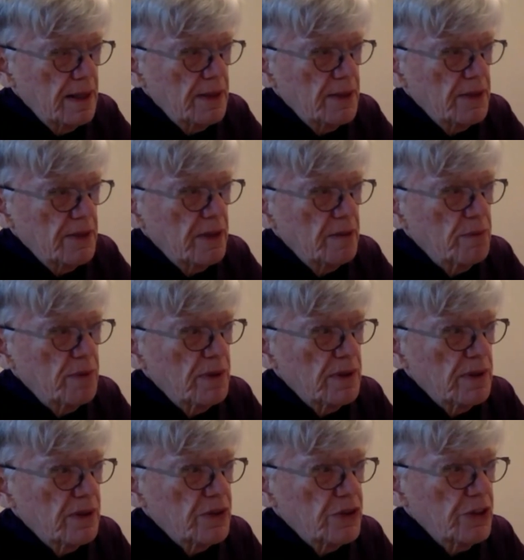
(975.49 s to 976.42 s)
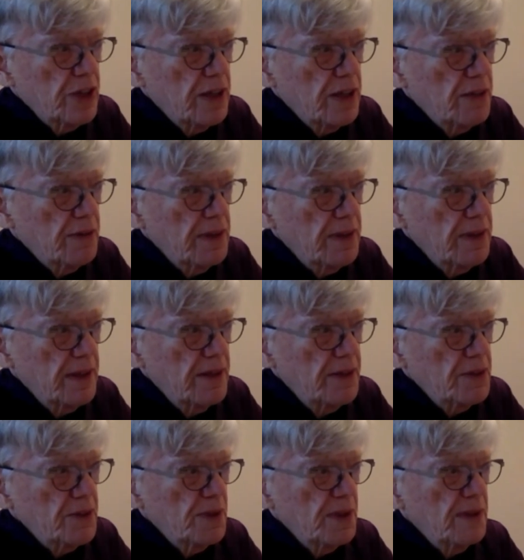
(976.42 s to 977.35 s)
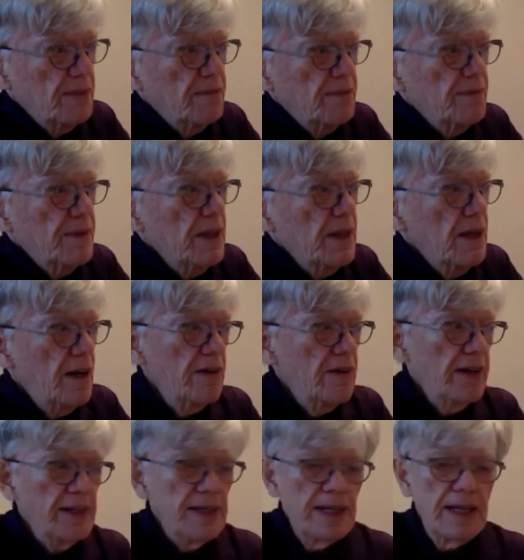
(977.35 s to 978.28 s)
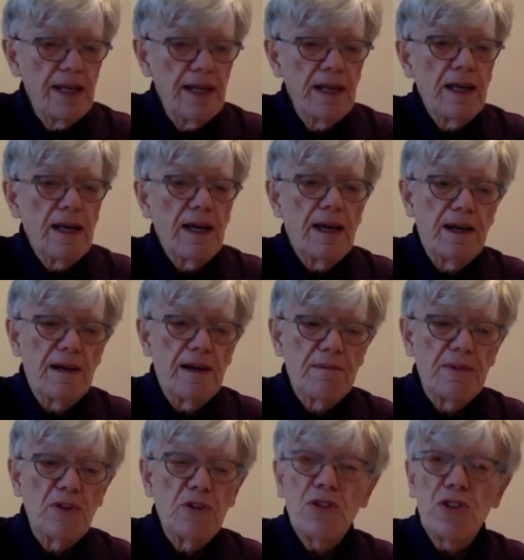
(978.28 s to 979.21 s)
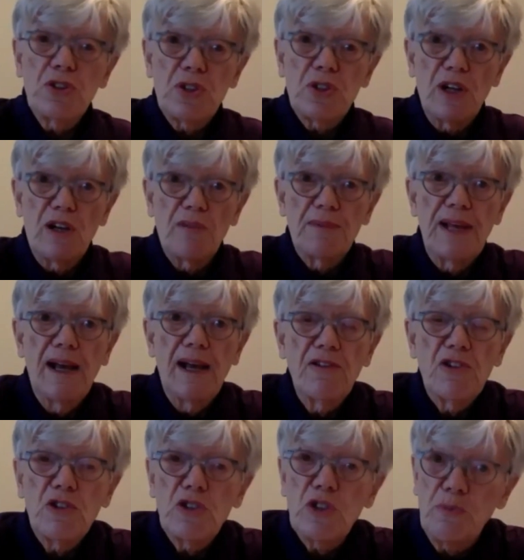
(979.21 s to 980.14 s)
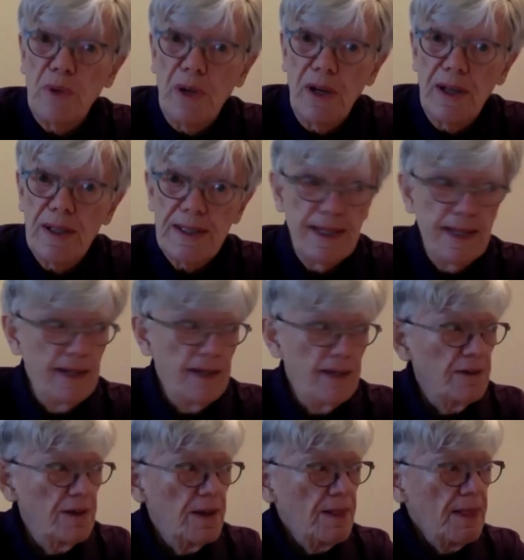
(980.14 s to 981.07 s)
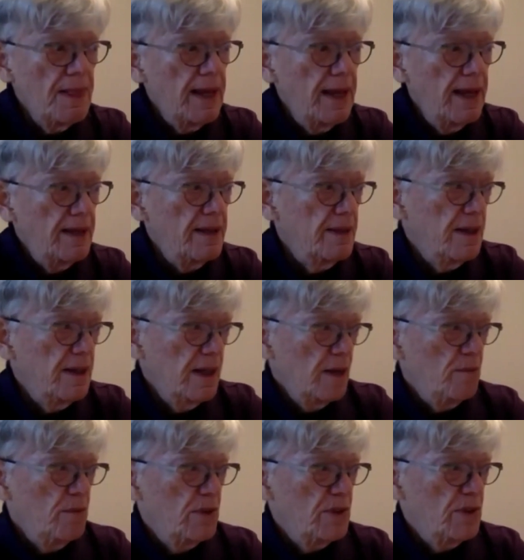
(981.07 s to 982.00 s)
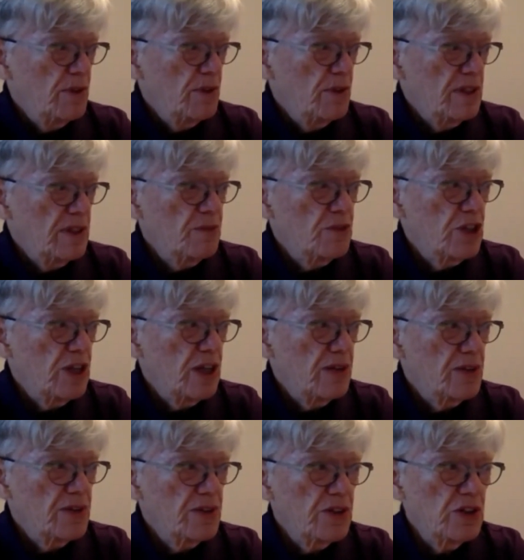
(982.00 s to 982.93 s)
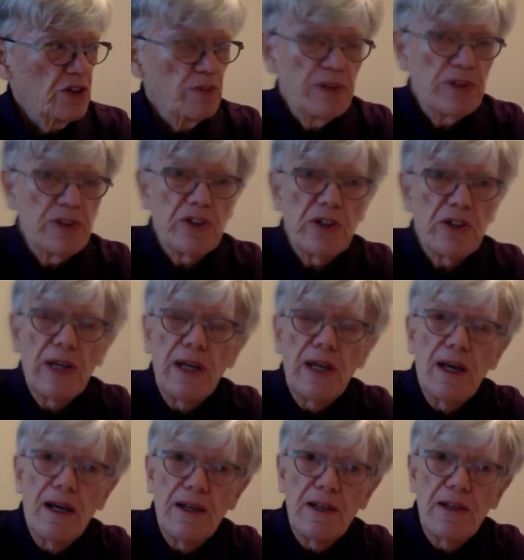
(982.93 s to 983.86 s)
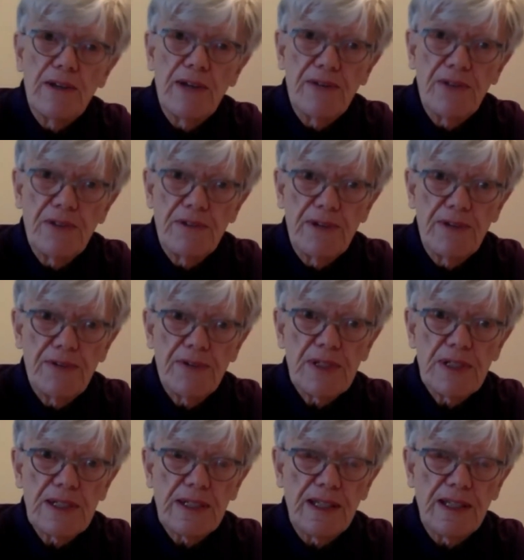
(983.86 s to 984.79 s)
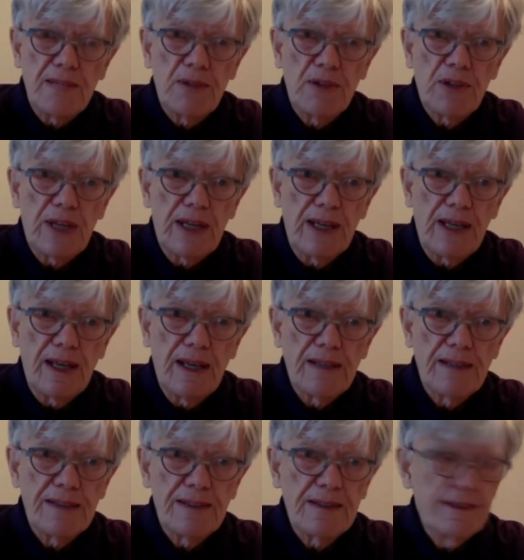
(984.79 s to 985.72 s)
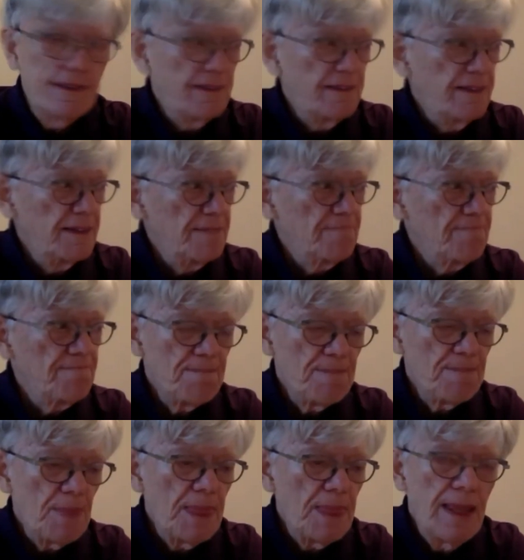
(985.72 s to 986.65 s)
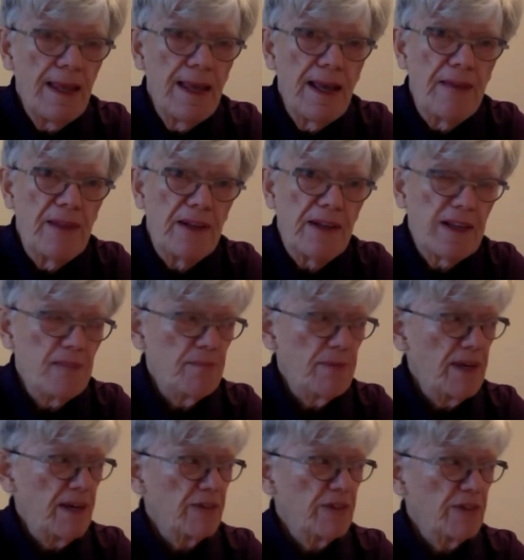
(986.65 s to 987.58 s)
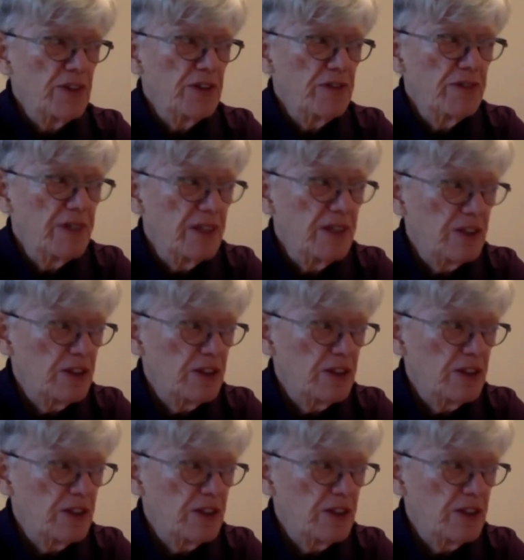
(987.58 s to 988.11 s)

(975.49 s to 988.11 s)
So I put a little shadow in there as well. All right. You should stop now. You should pause now and put some shadows in your picture. You have the reference to keep looking at. All right. And then come back when you're finished.